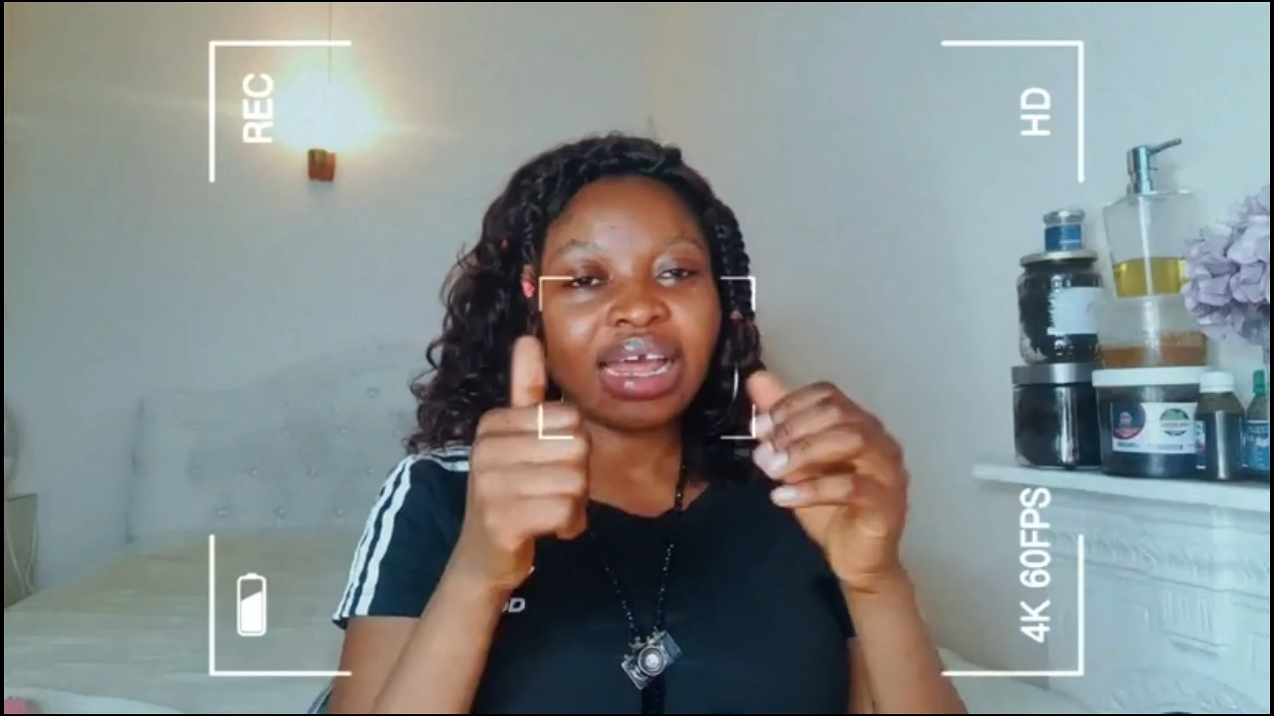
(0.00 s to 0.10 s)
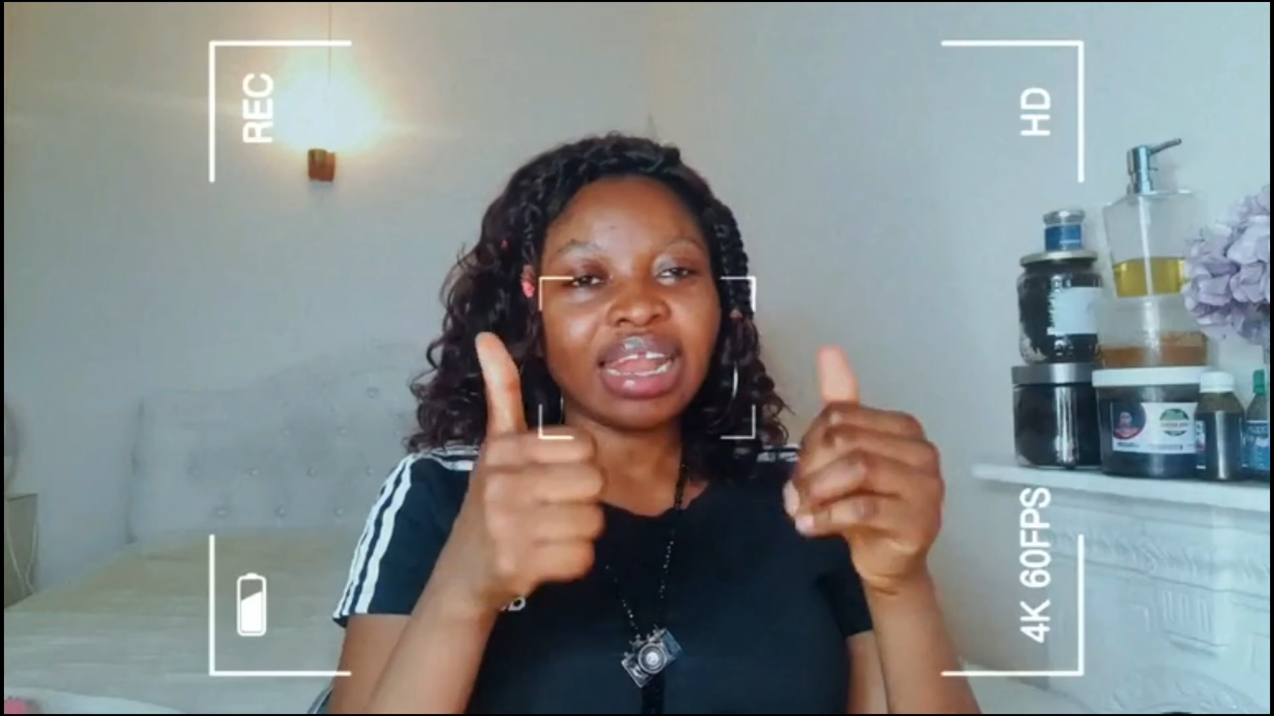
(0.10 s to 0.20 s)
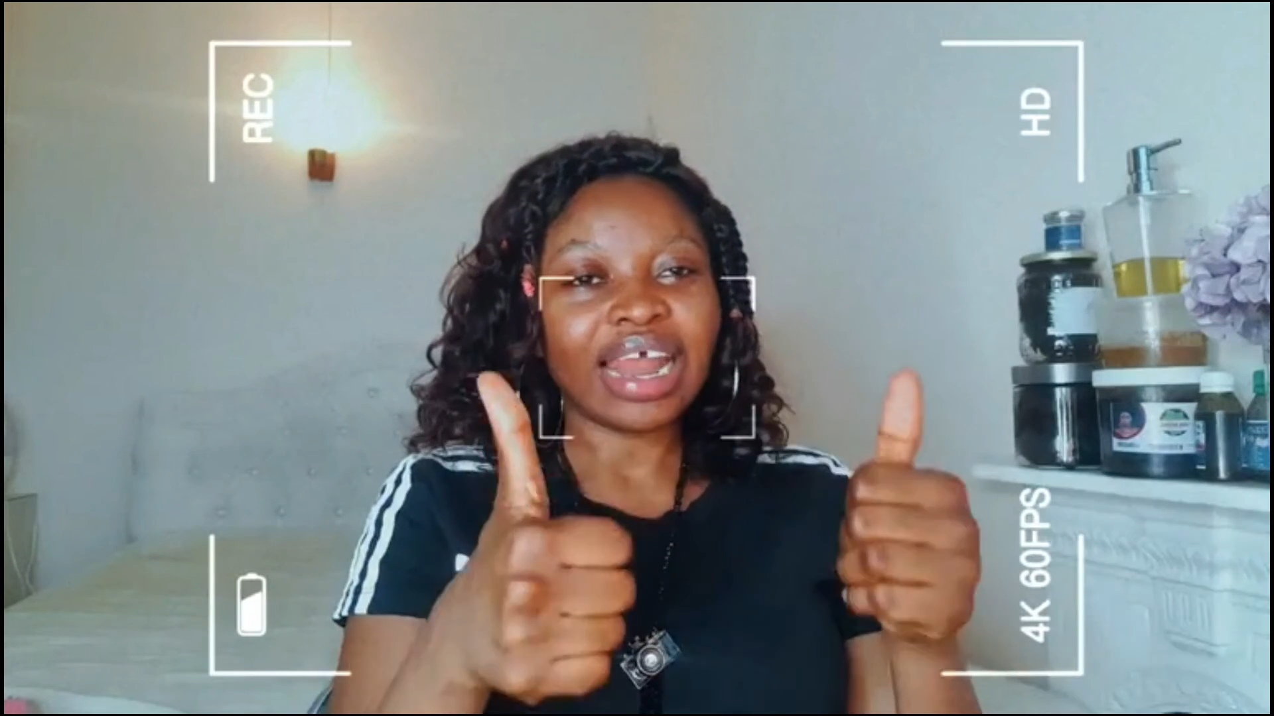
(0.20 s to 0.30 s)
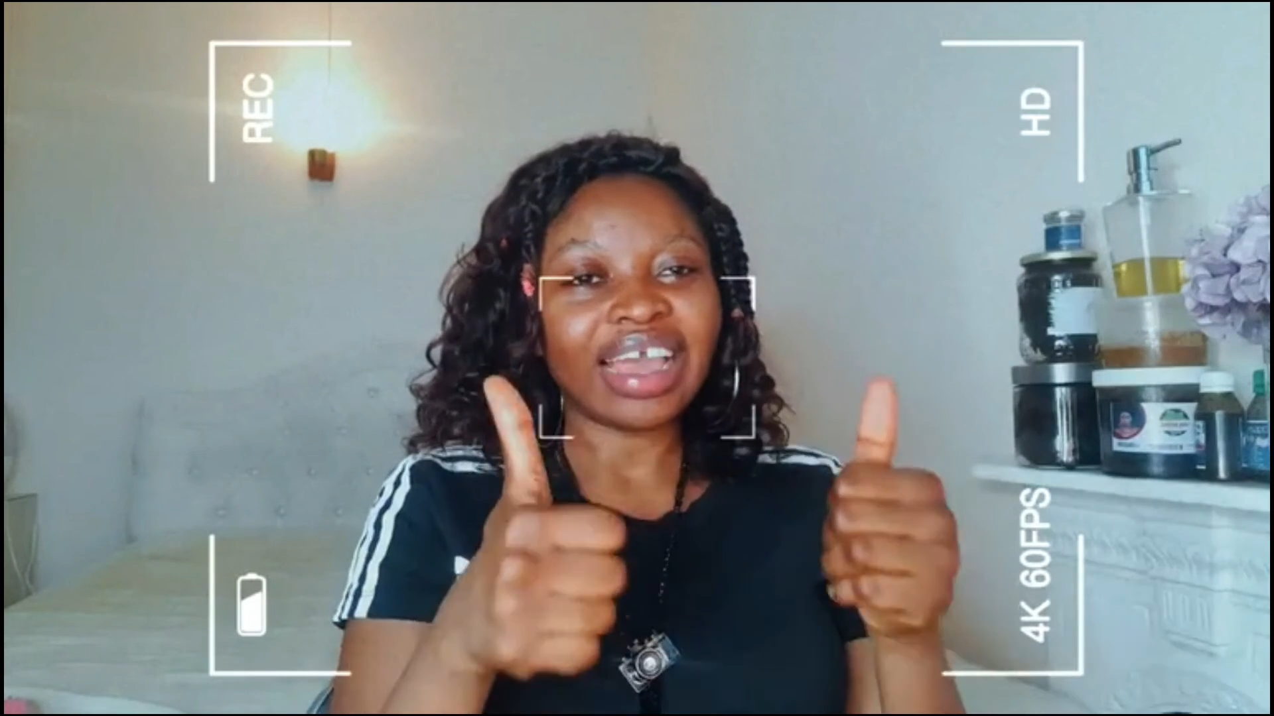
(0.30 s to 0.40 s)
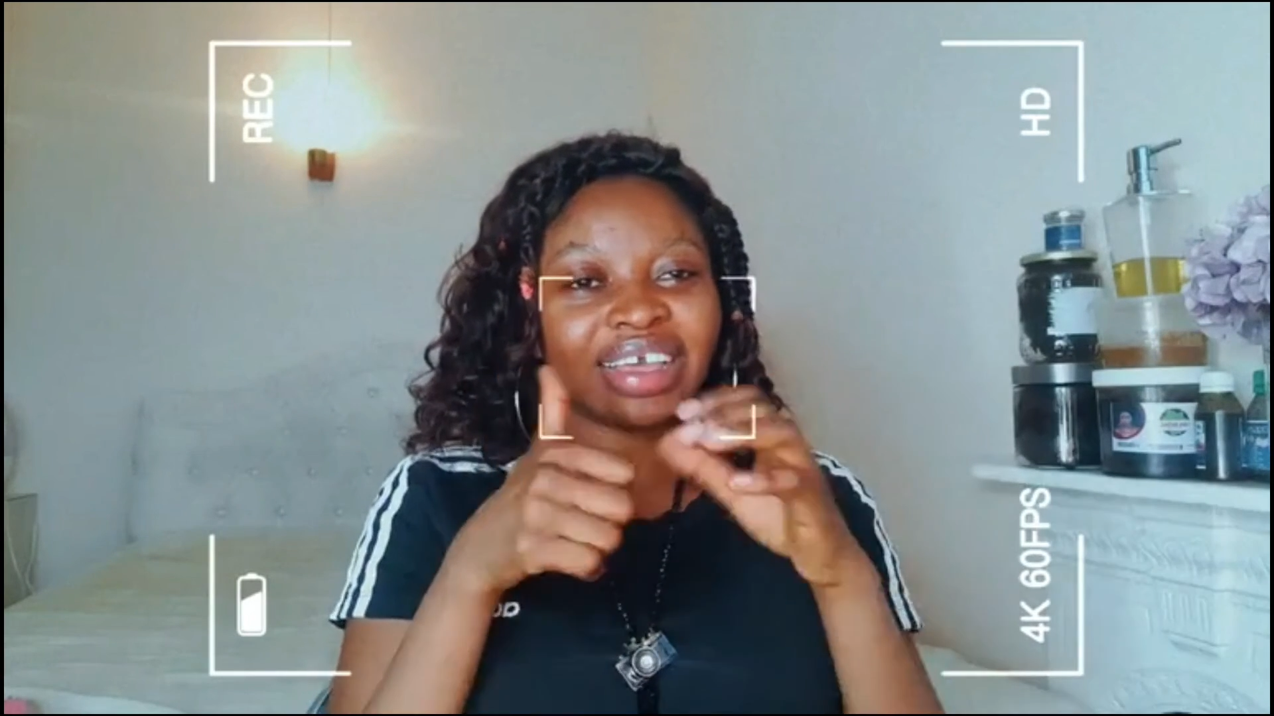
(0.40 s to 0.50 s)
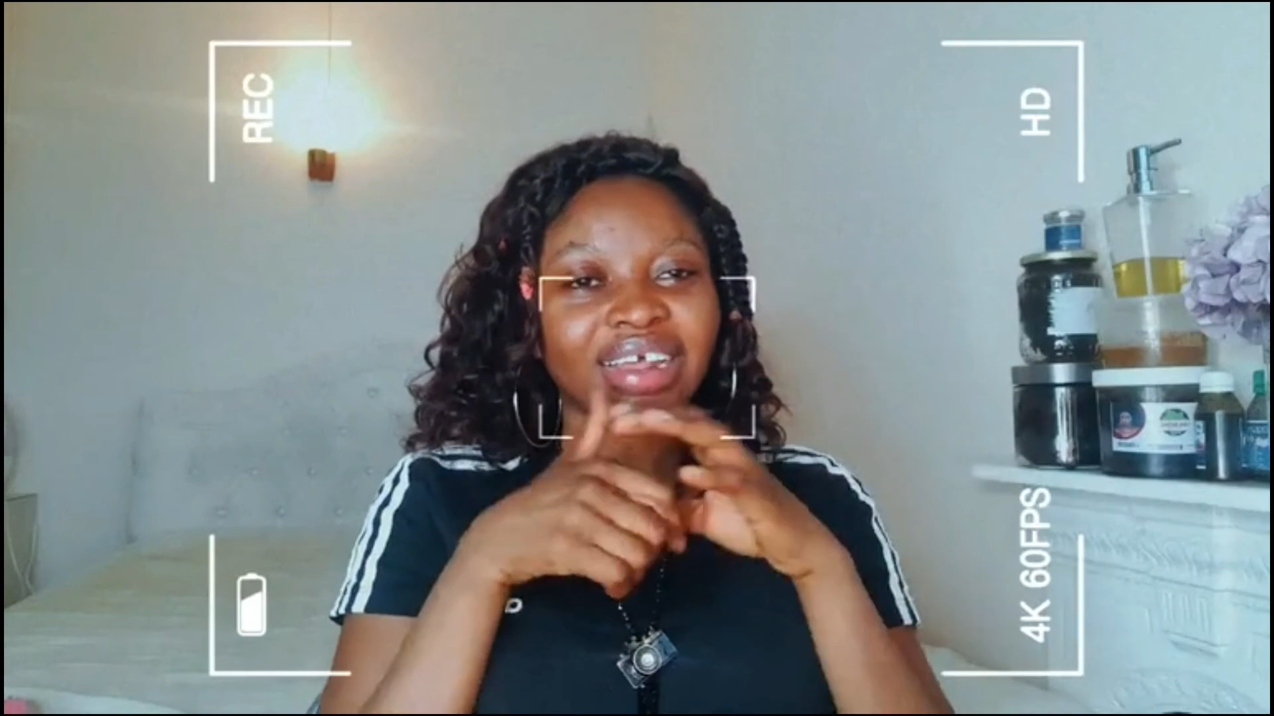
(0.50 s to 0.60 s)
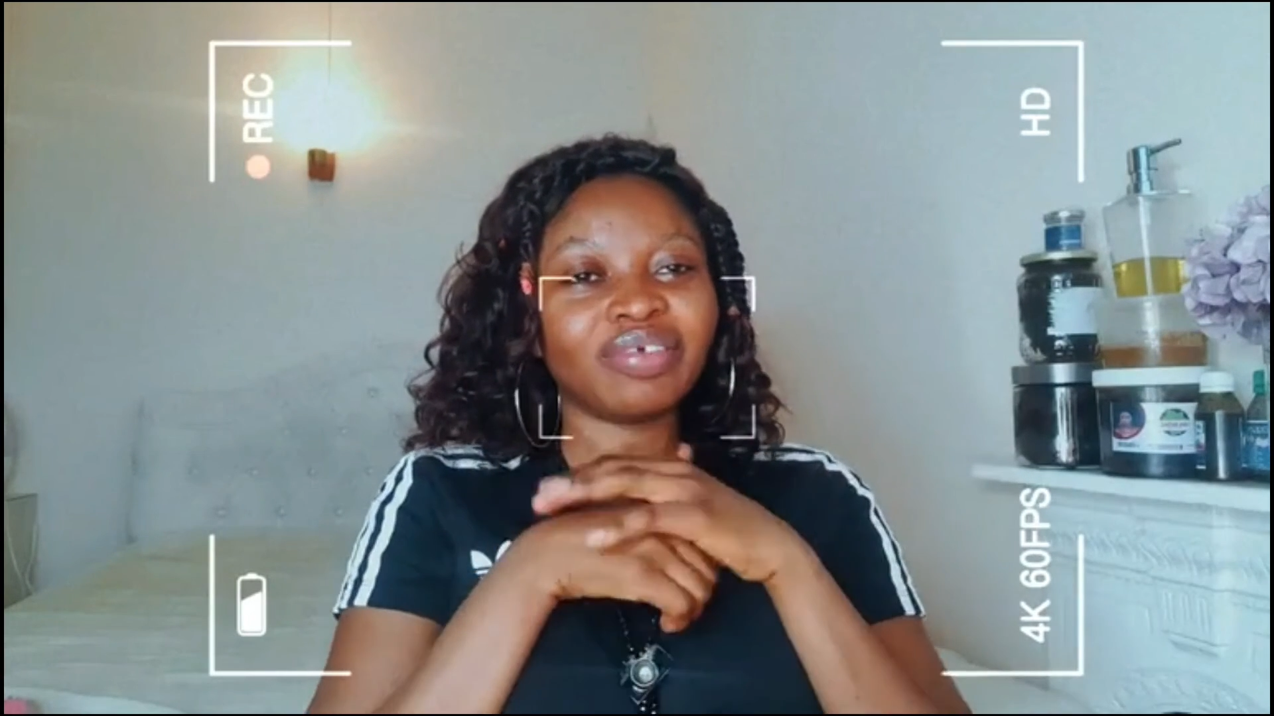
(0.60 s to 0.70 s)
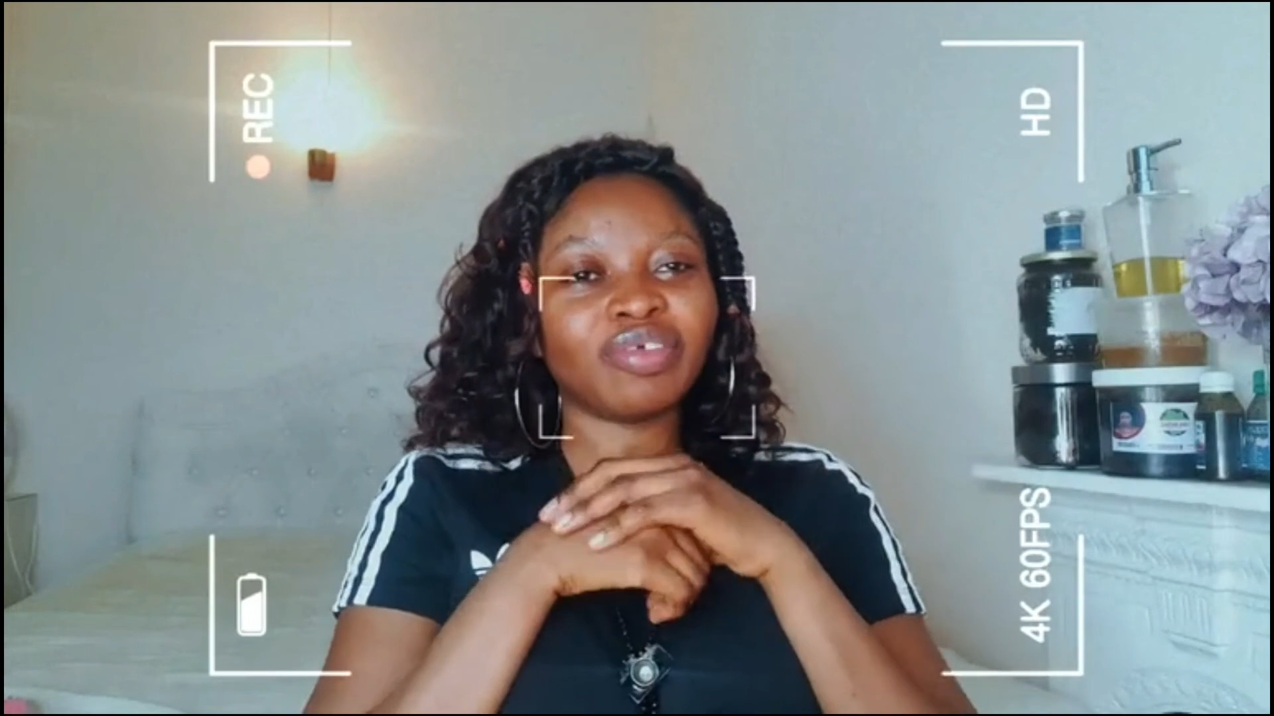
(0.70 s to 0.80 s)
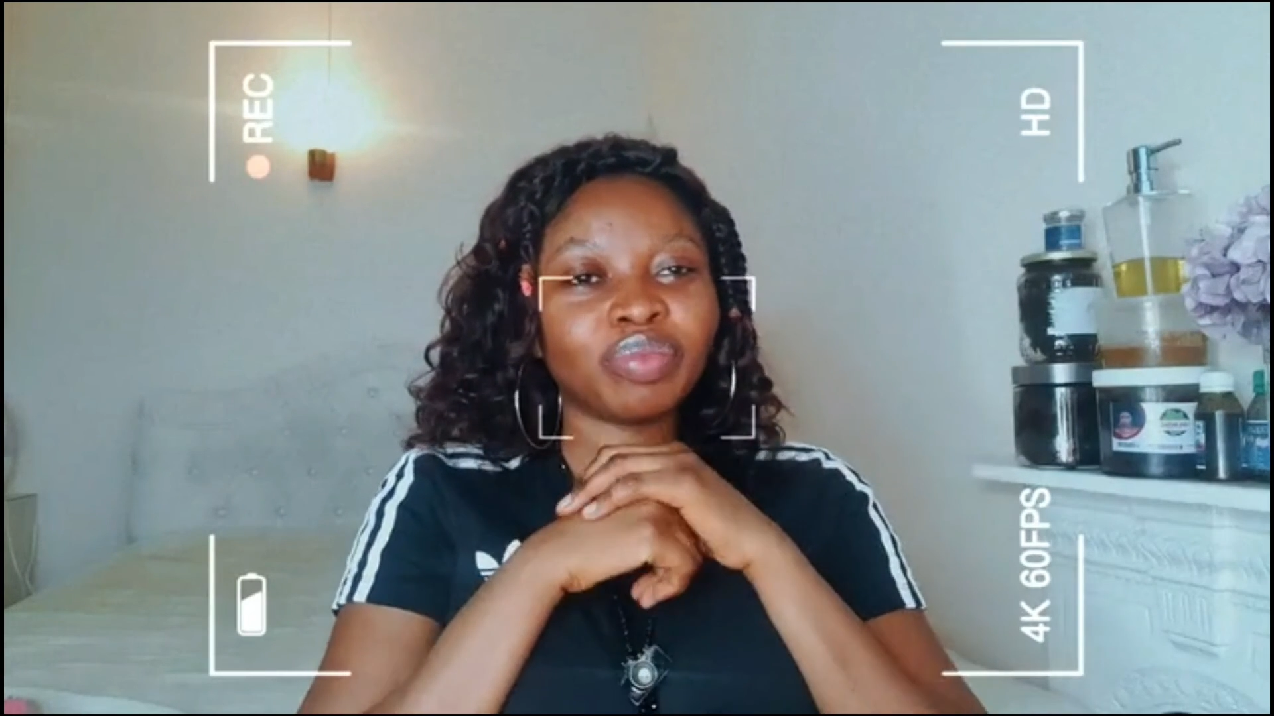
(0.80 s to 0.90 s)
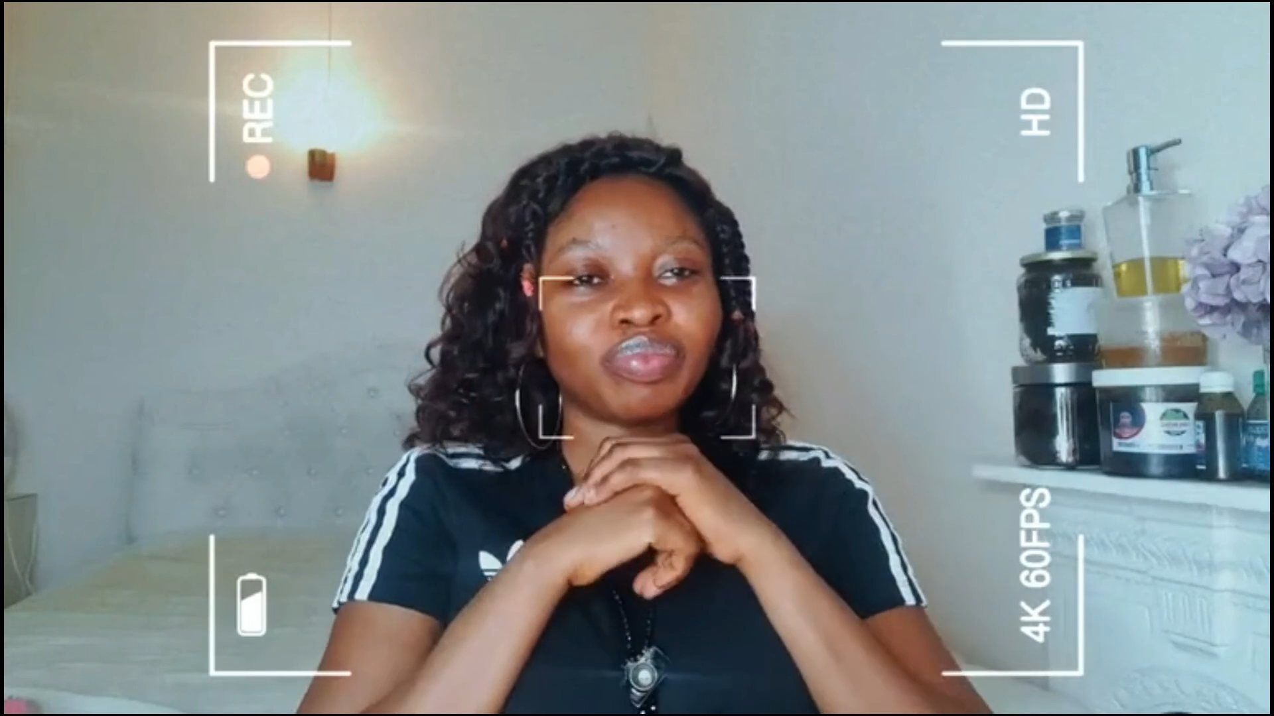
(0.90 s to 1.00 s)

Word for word: like and leave